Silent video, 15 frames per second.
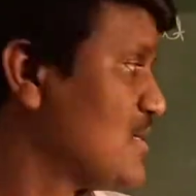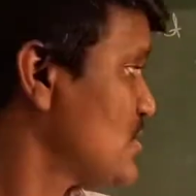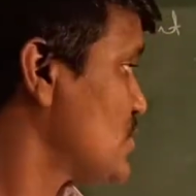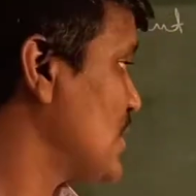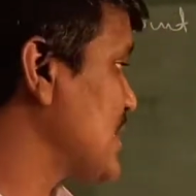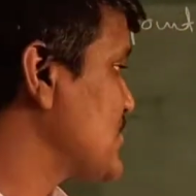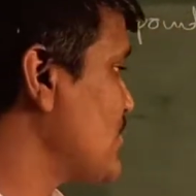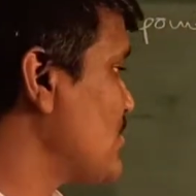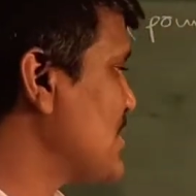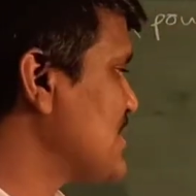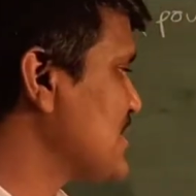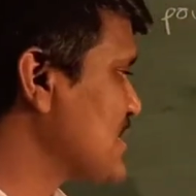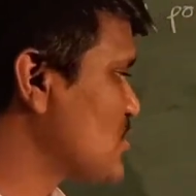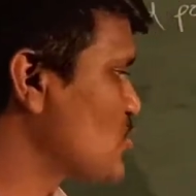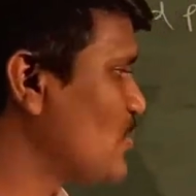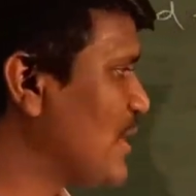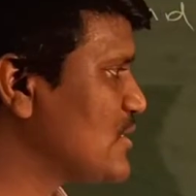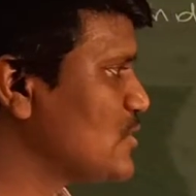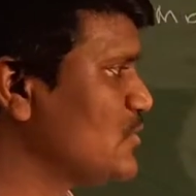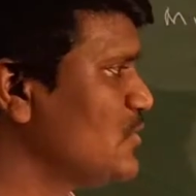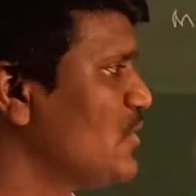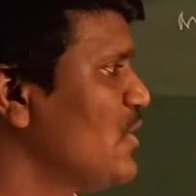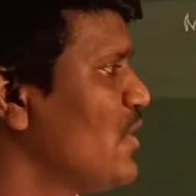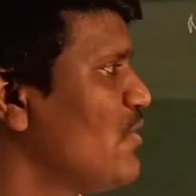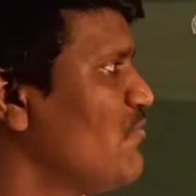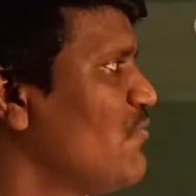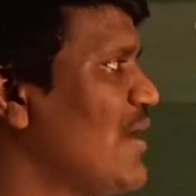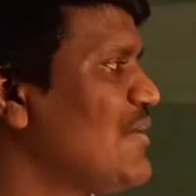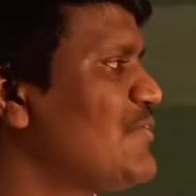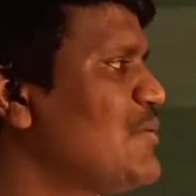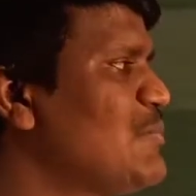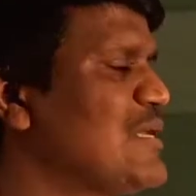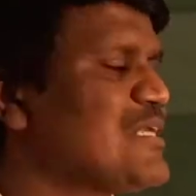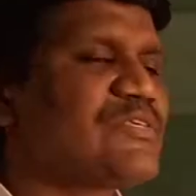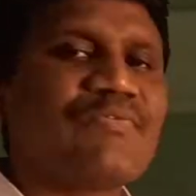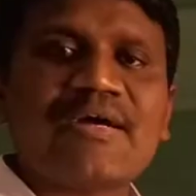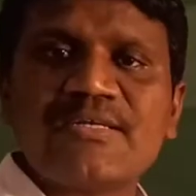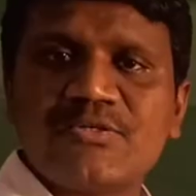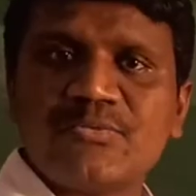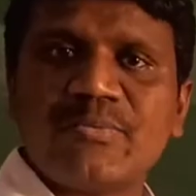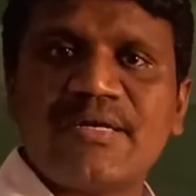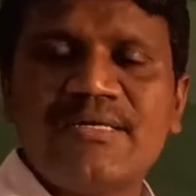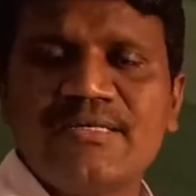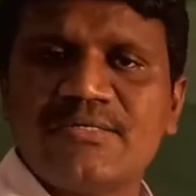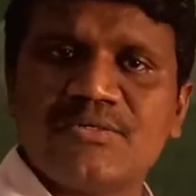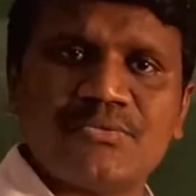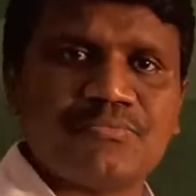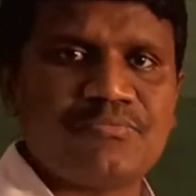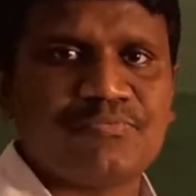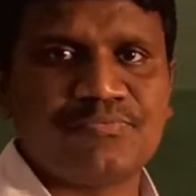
So x1 plus x2 by 2, y1 plus y2 by 2.